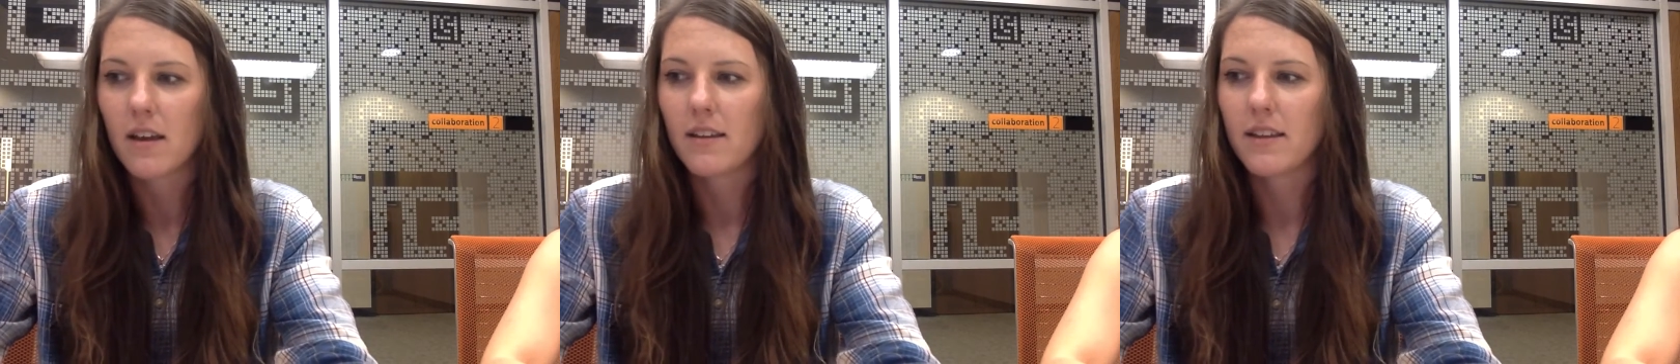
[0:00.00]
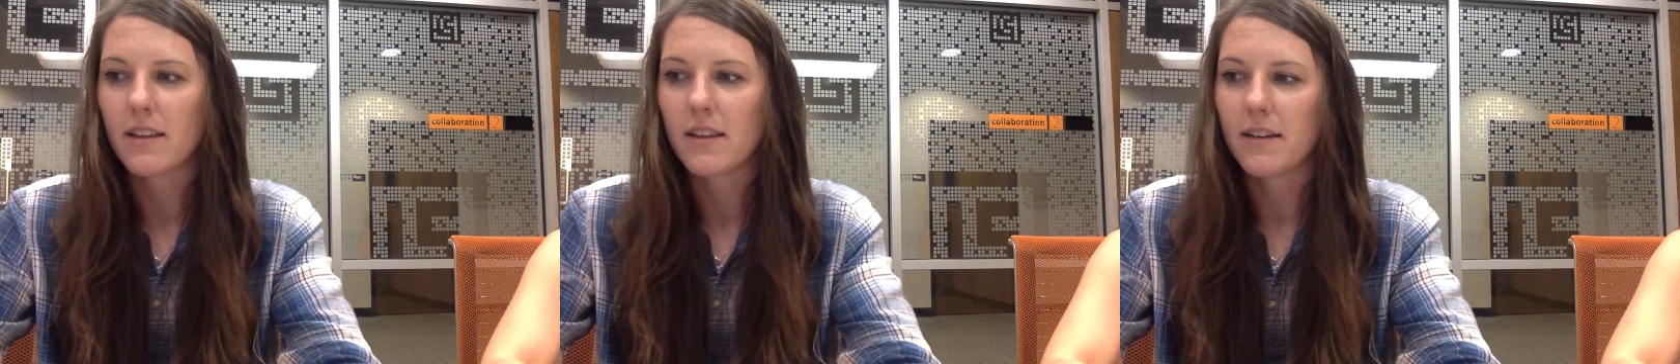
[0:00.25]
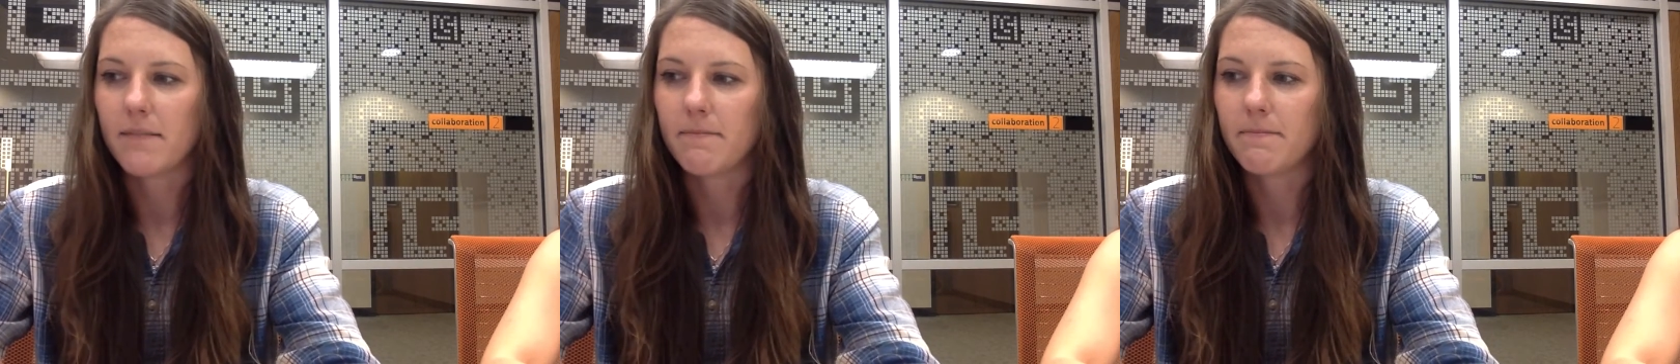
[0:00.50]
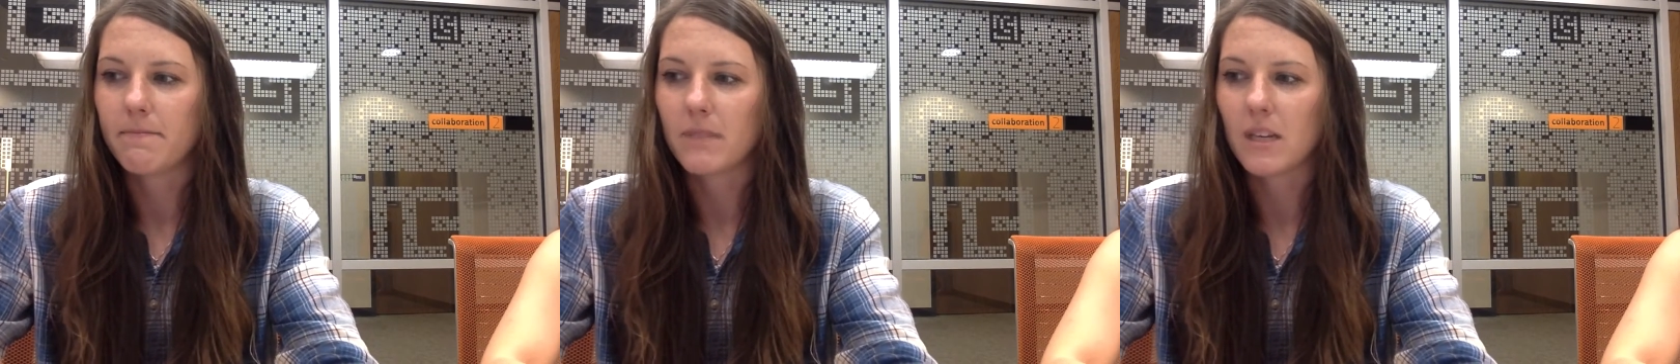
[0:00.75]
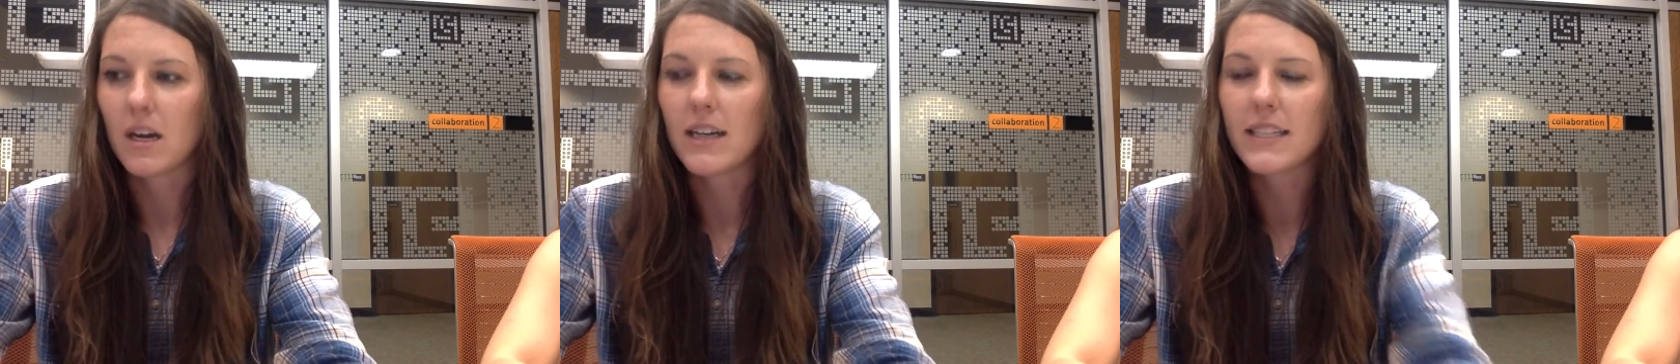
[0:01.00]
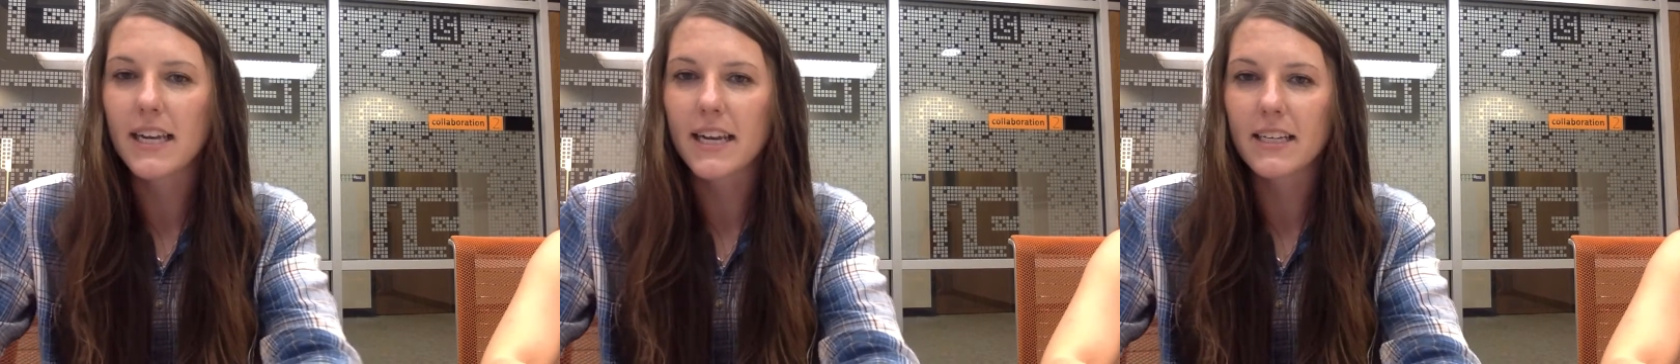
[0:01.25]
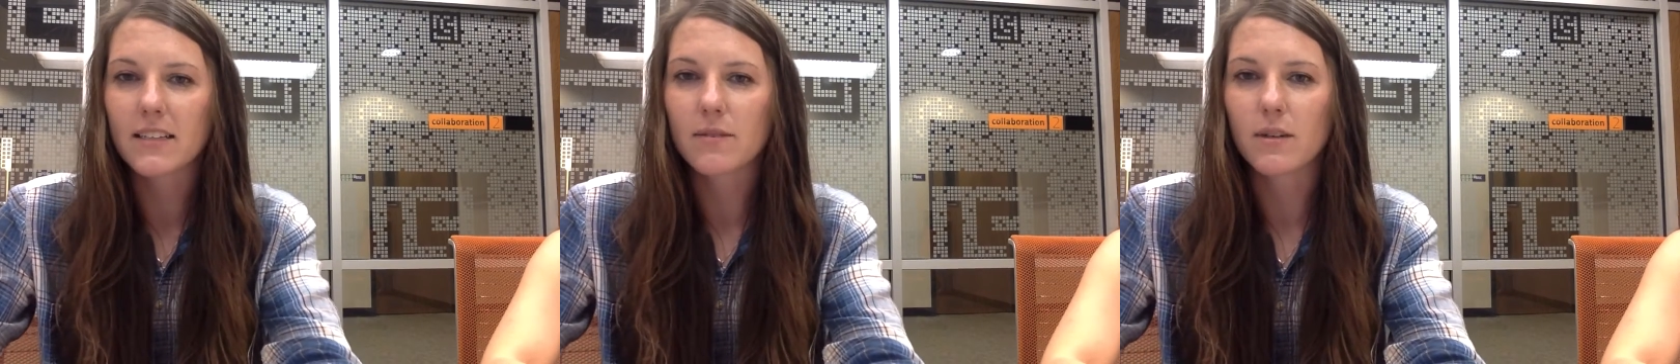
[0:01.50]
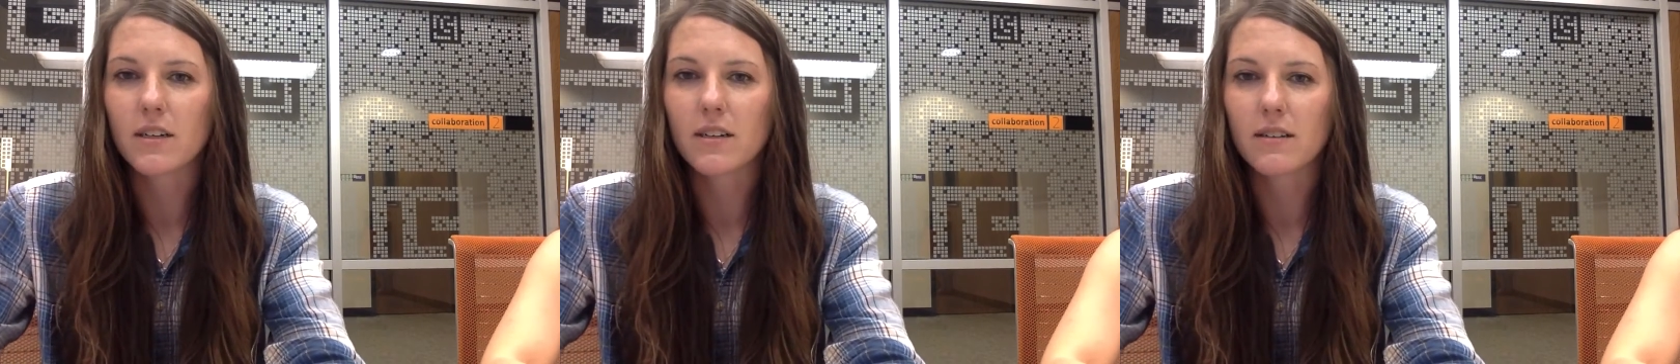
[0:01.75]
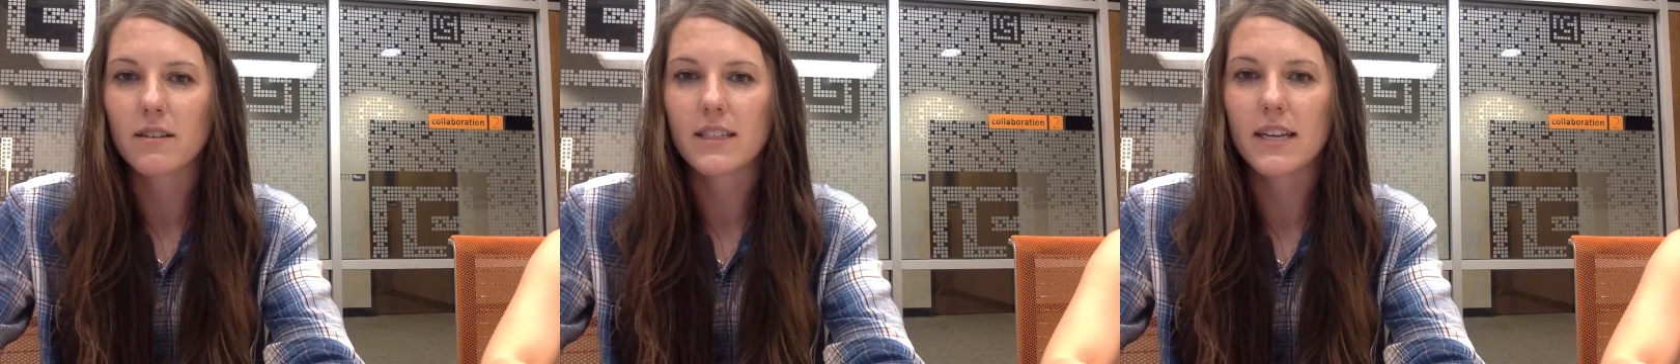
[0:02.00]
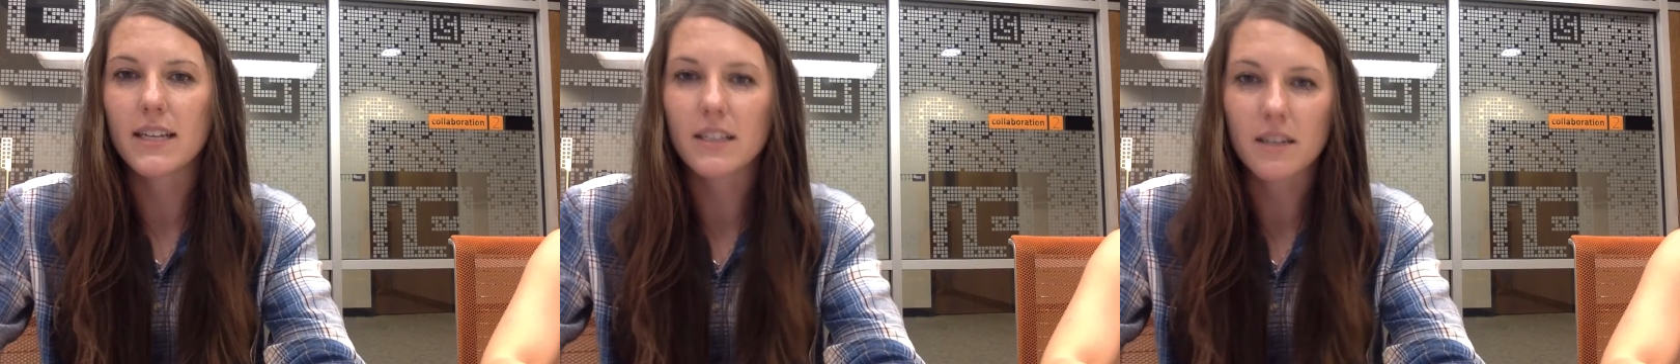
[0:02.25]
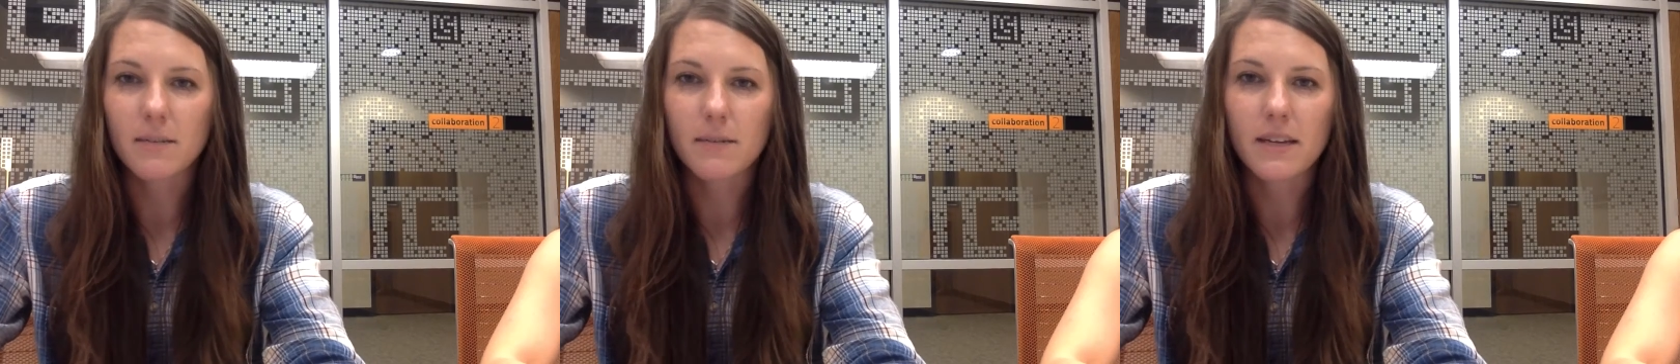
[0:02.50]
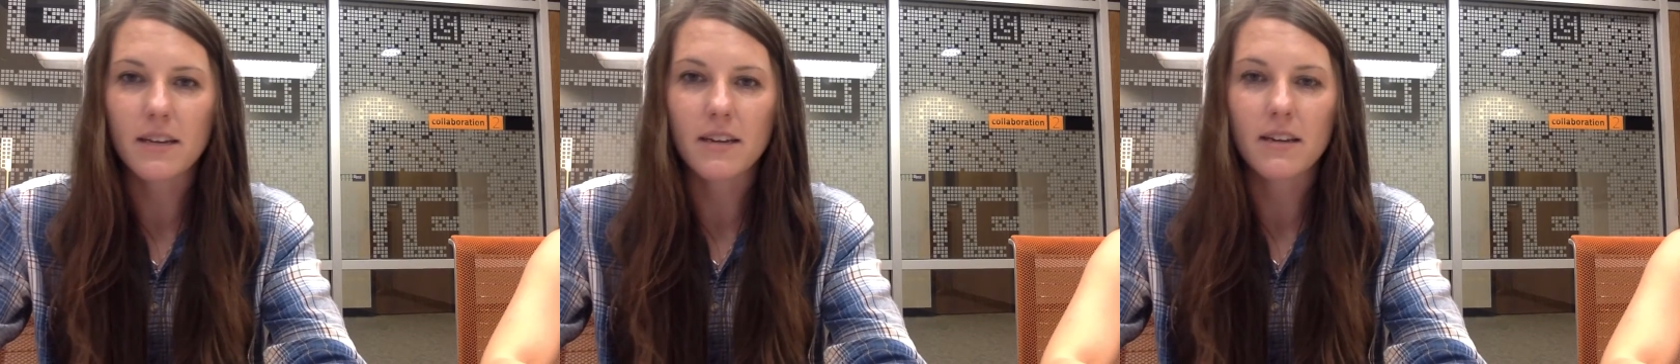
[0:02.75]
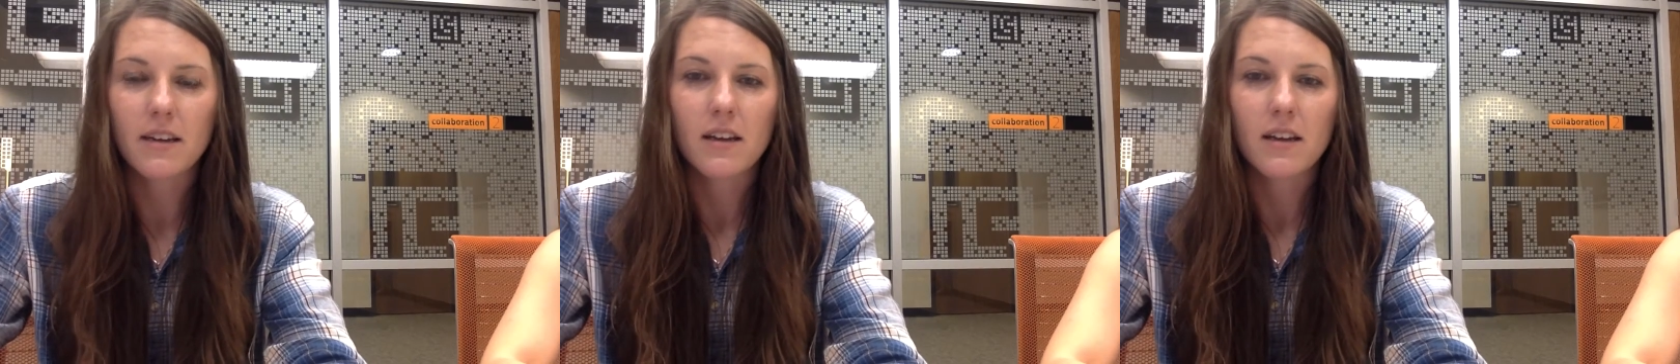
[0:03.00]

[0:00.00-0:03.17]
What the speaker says: The context where the test could be